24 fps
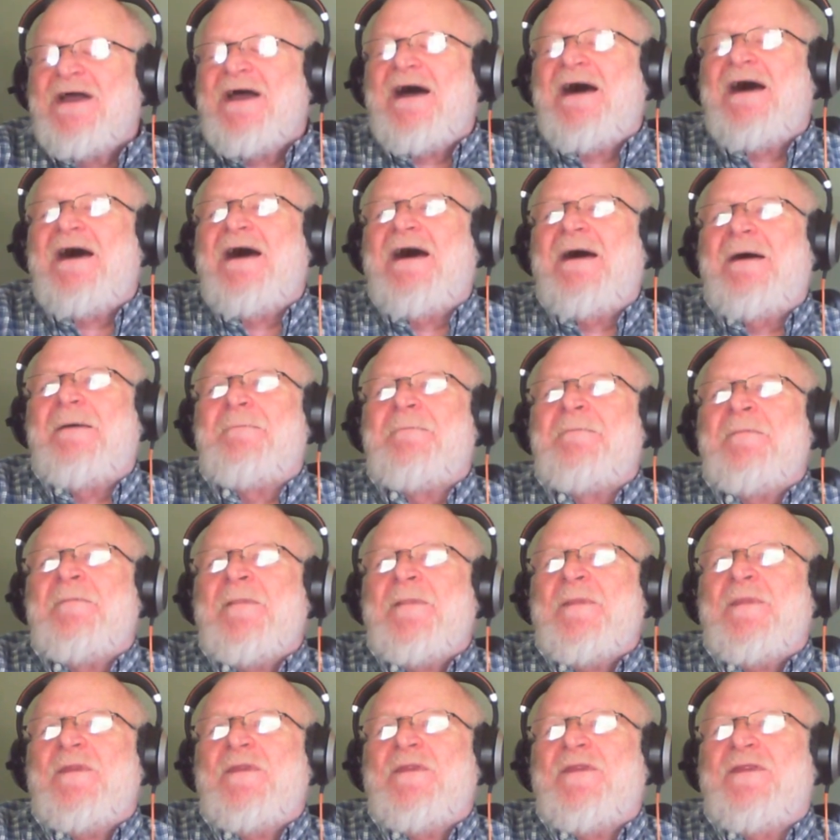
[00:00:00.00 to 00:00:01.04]

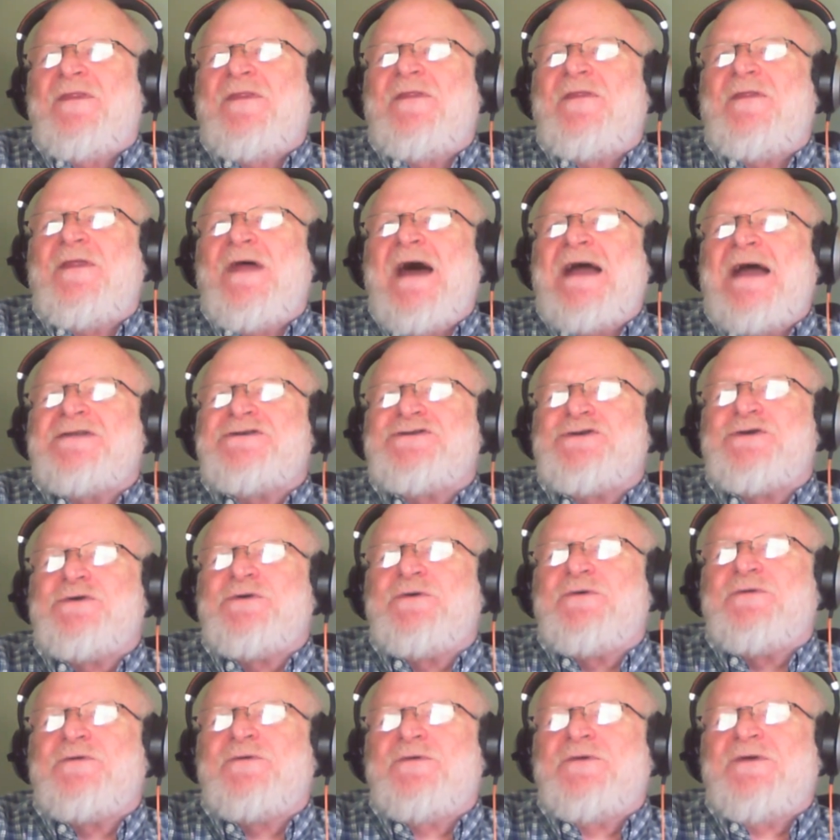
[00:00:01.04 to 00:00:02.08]
that
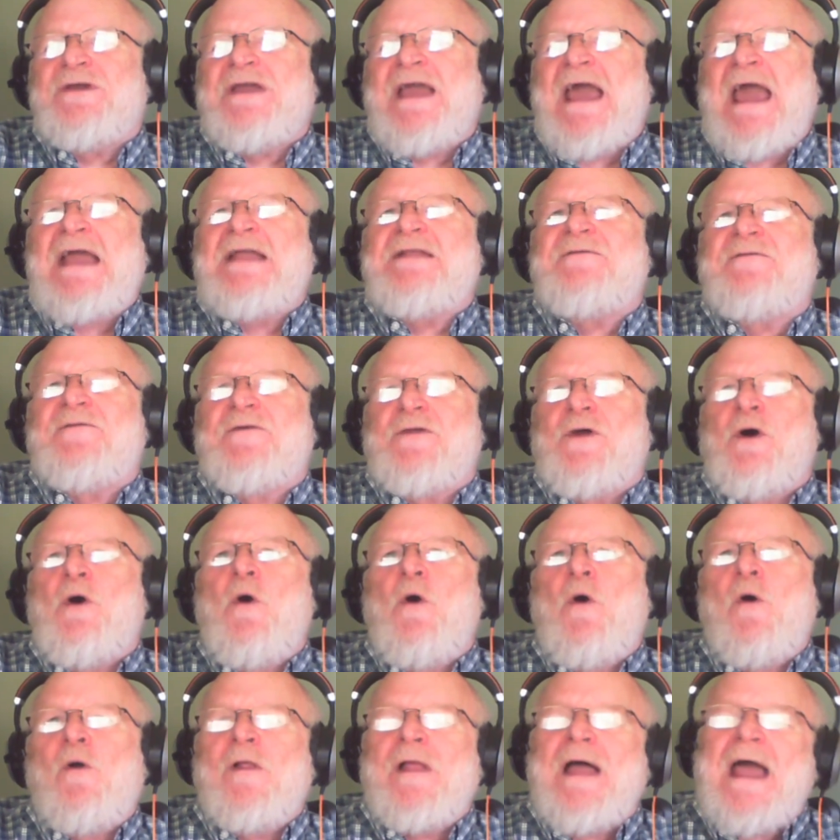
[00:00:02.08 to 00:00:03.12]
you gained for the
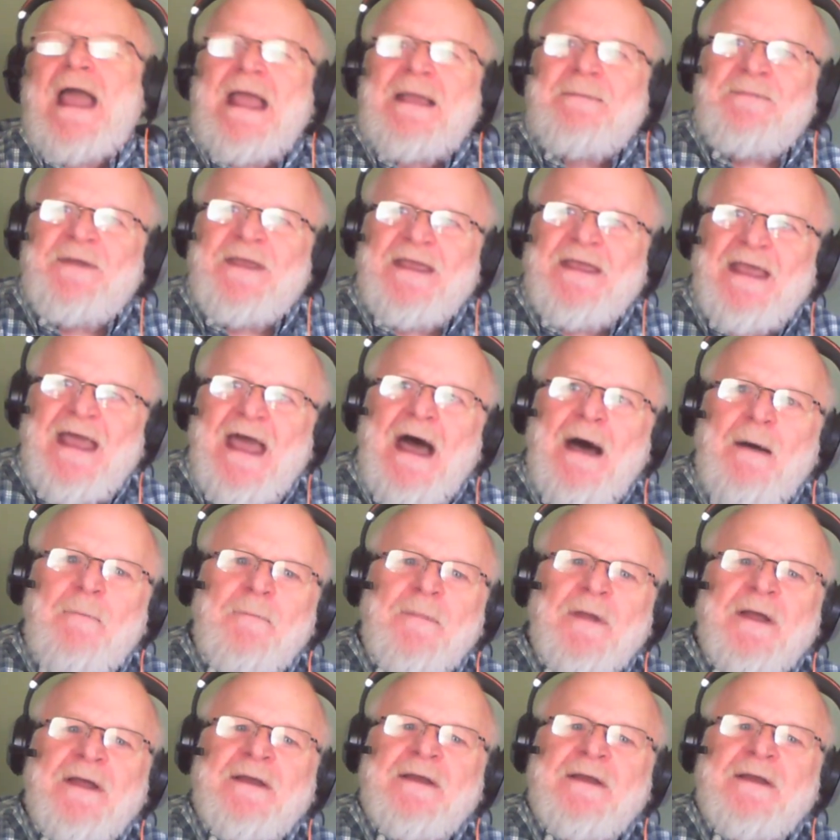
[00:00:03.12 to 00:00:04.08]
whole APM.